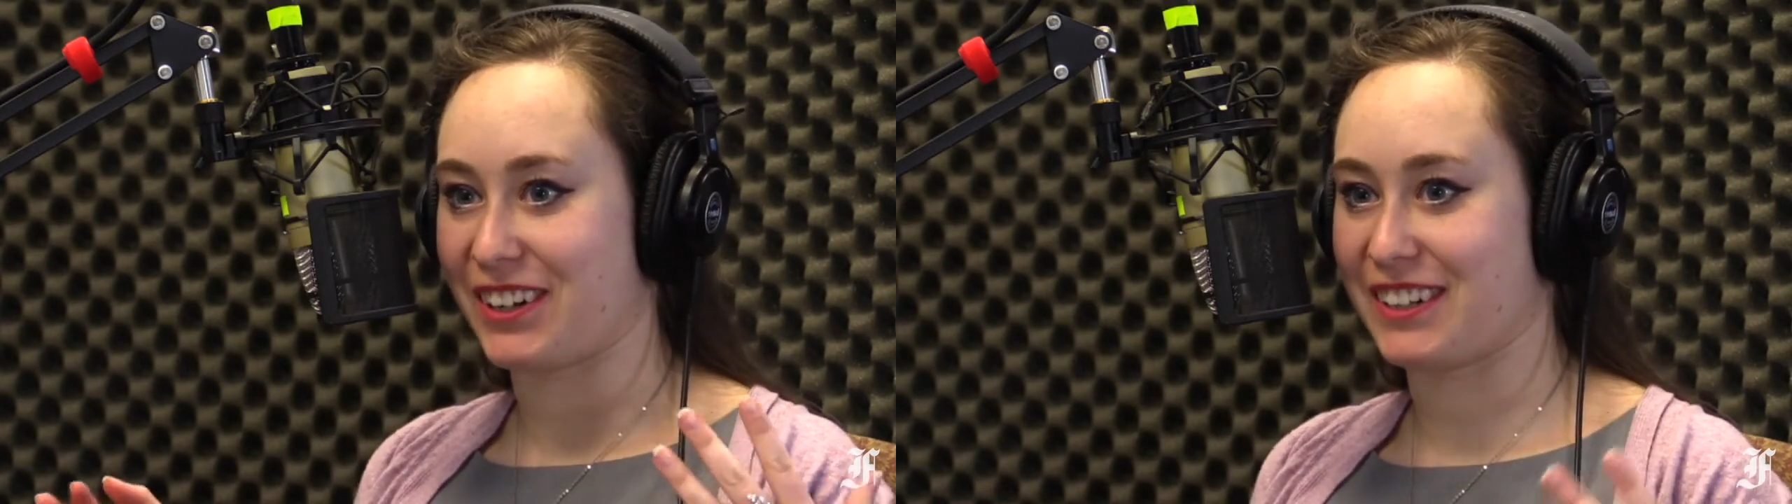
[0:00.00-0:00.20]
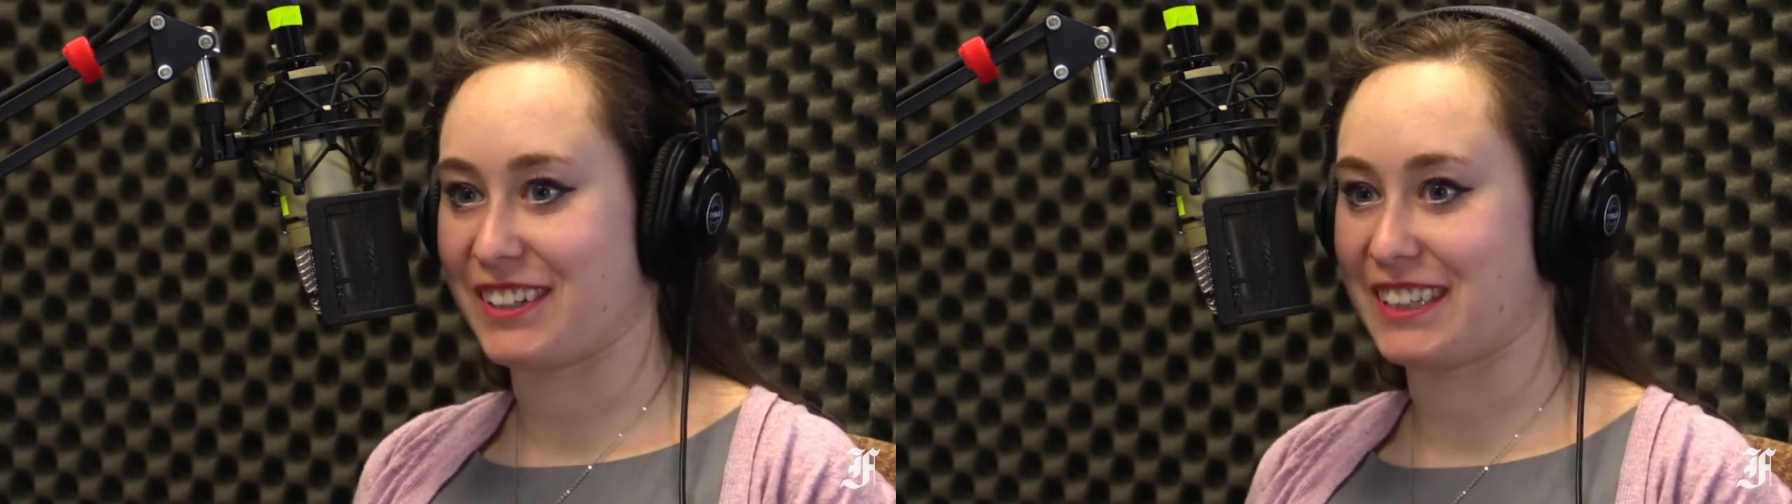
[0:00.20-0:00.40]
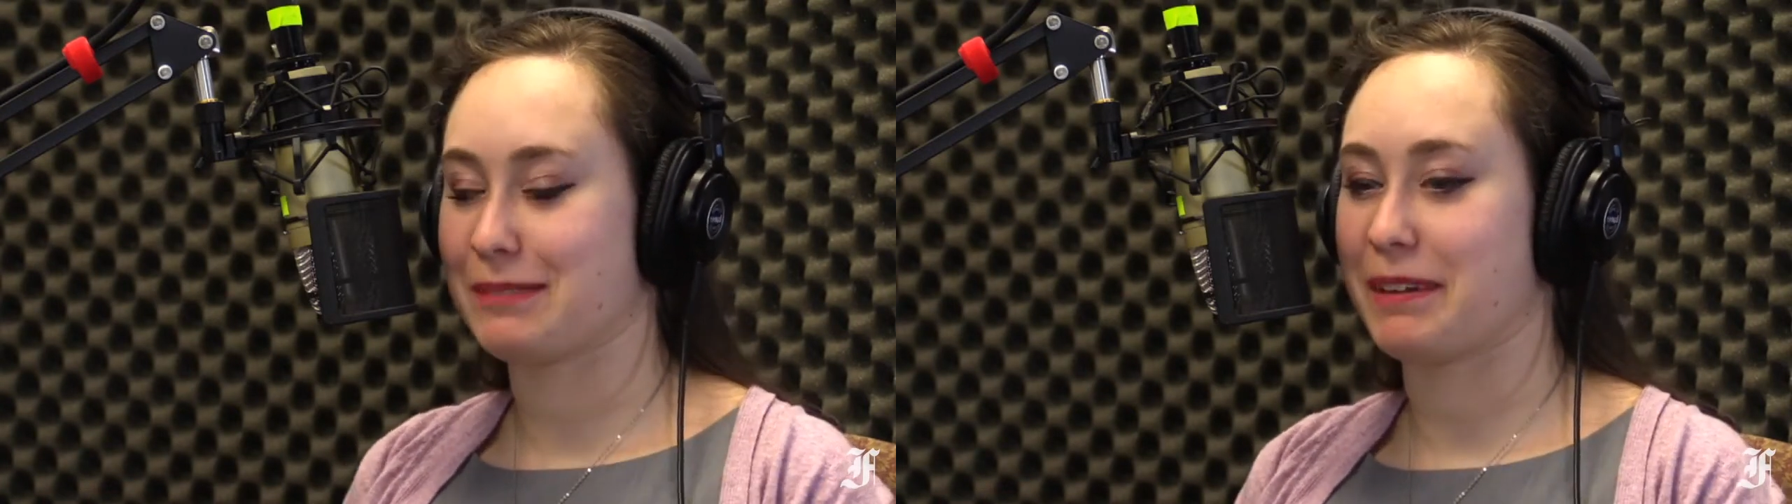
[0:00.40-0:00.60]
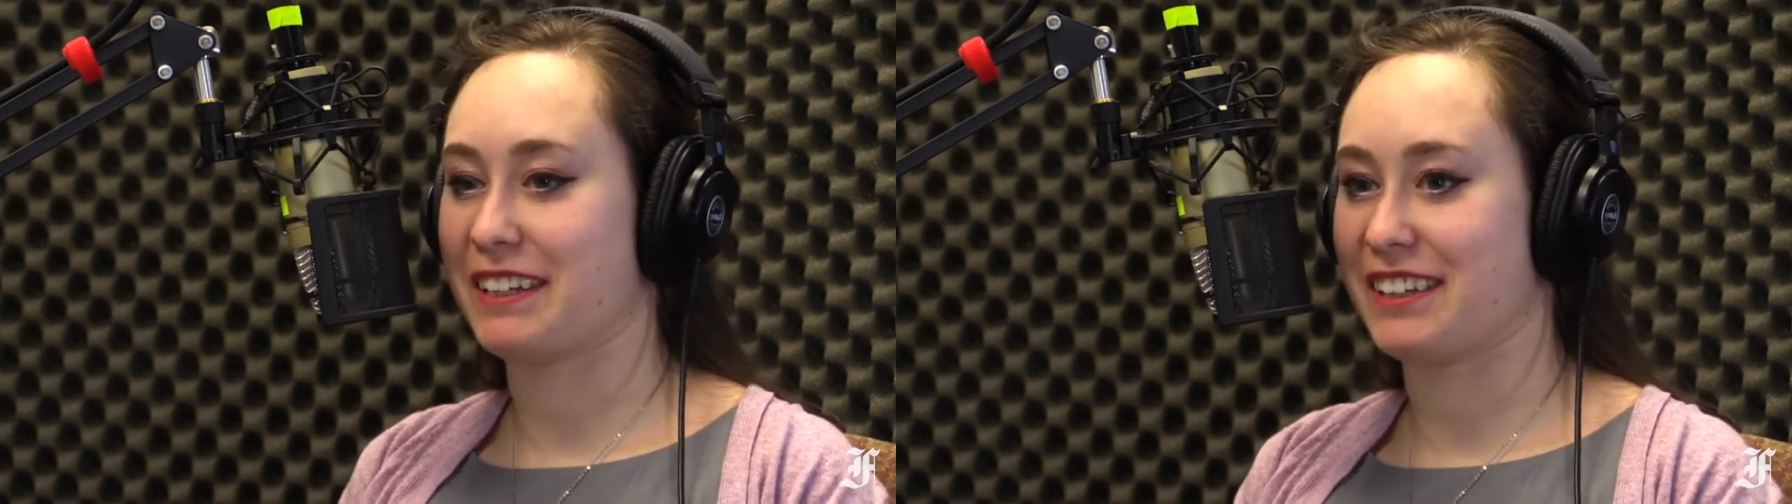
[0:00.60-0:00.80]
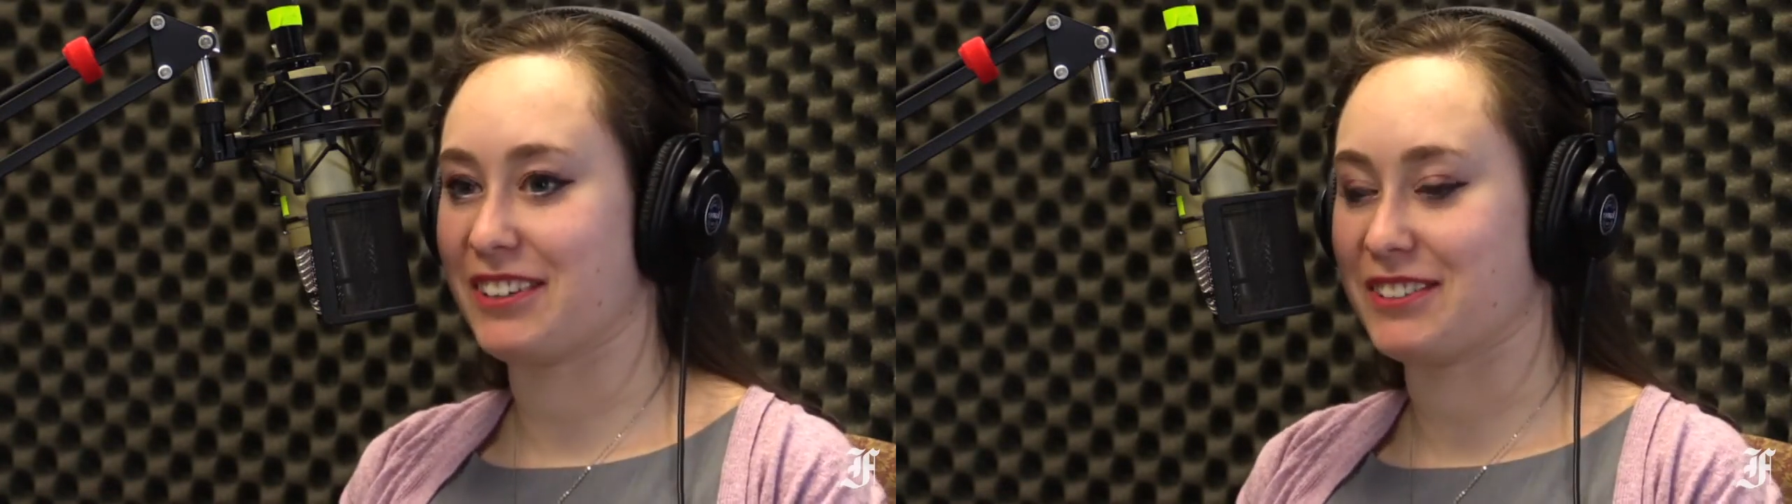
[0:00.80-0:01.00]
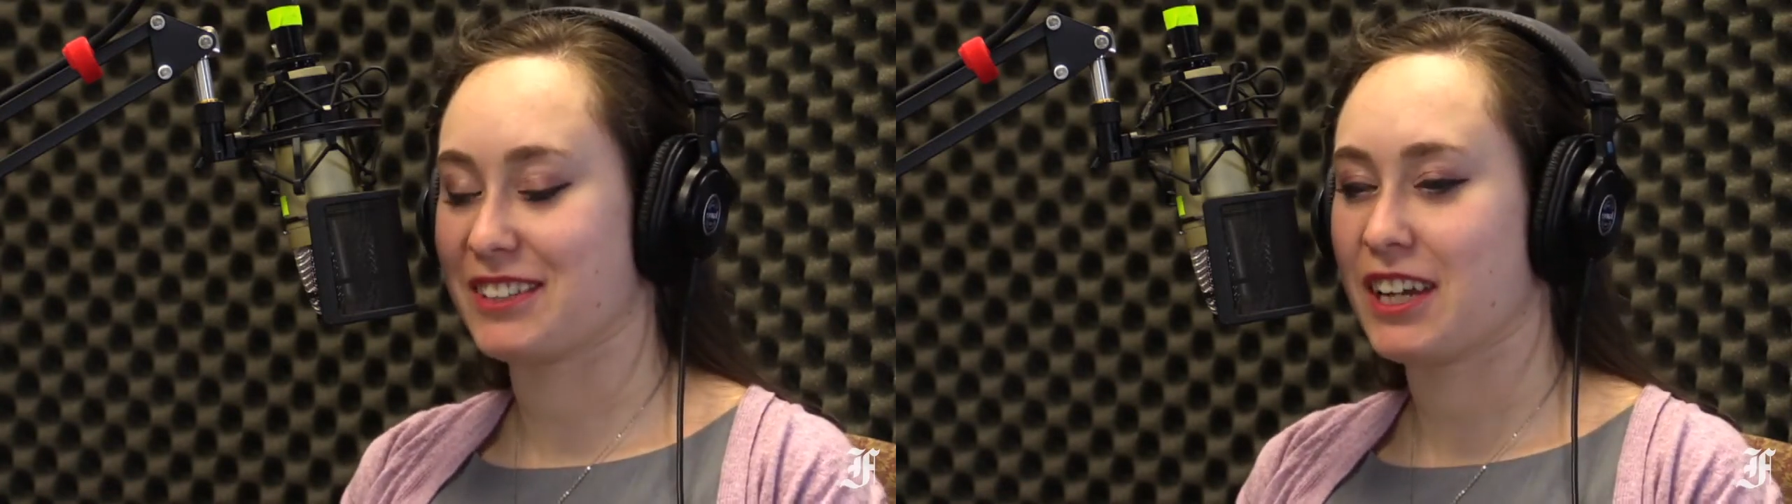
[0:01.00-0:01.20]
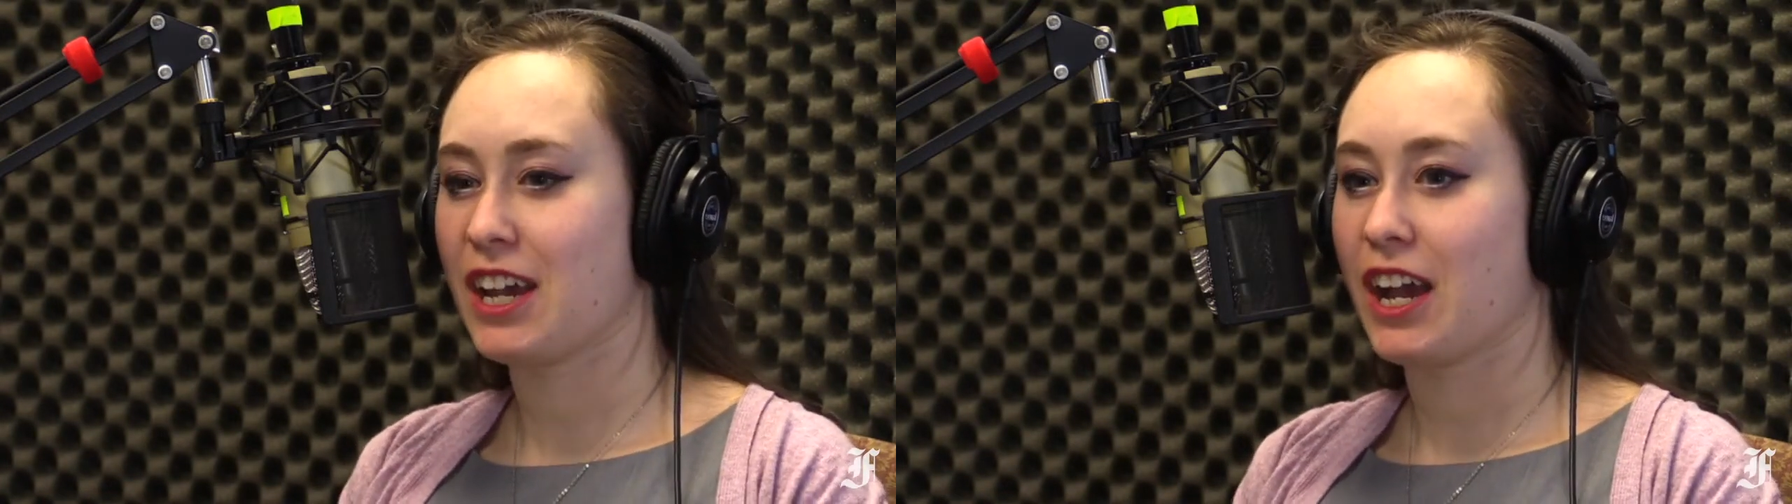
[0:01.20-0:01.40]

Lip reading: on expanding those,